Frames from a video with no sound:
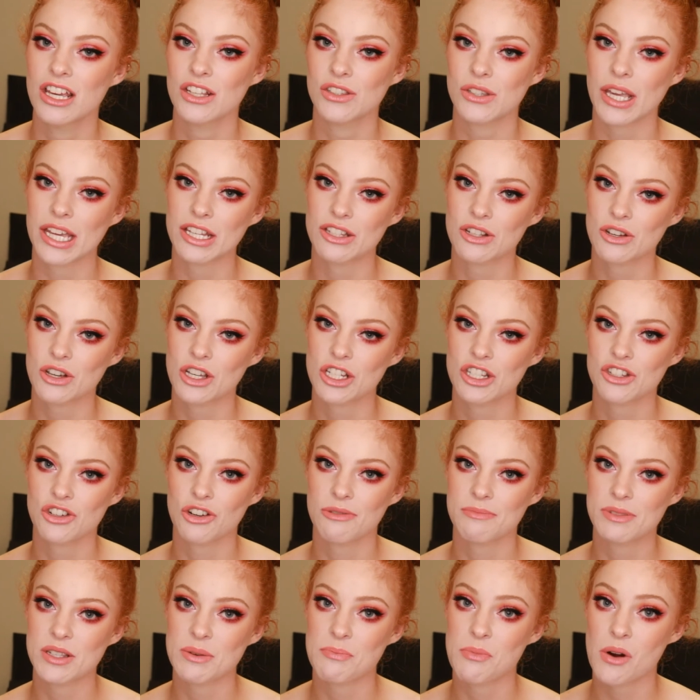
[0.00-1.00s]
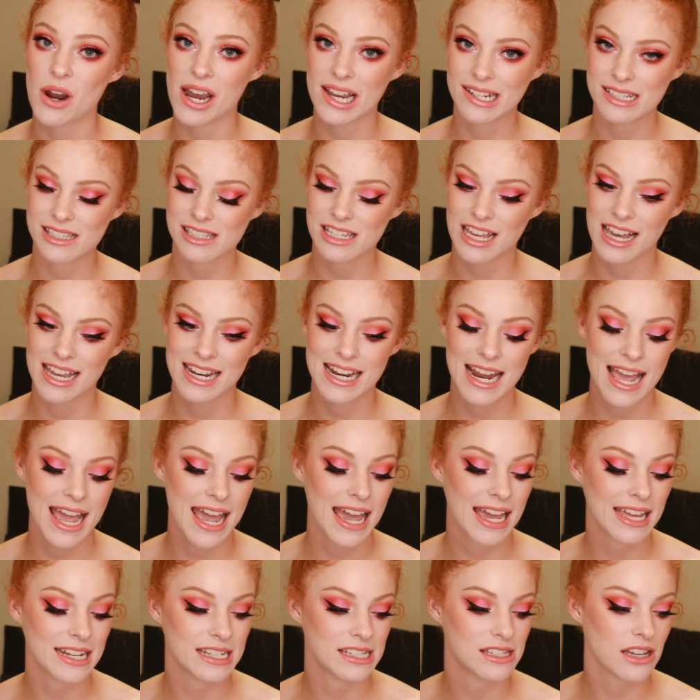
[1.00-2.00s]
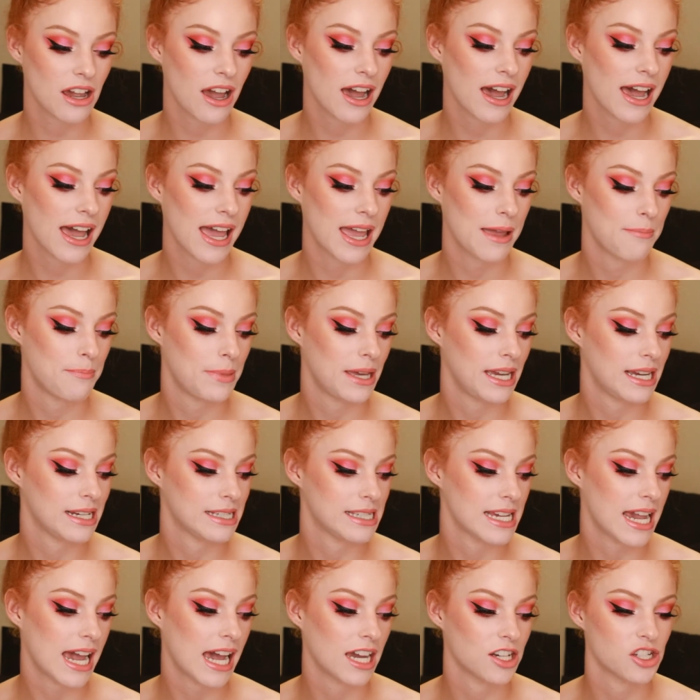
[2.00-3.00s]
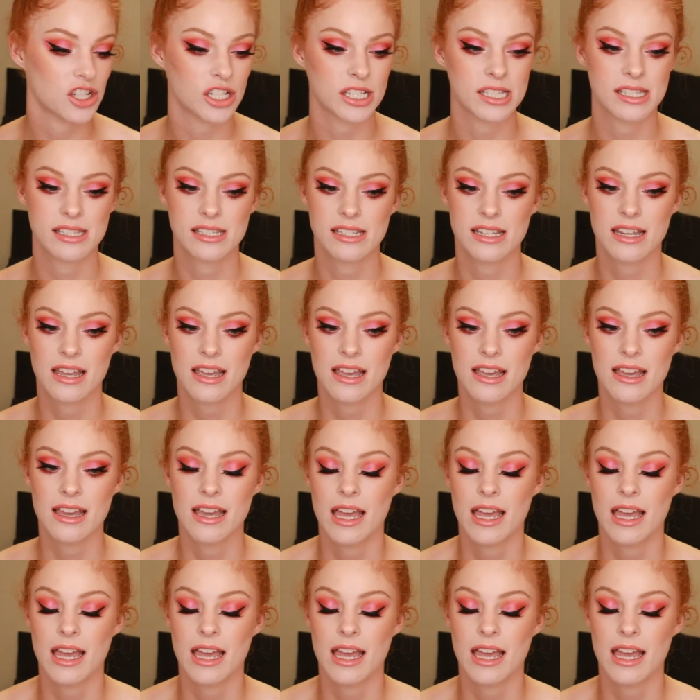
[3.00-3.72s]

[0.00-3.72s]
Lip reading: So I took a trip to Priceline and I picked out just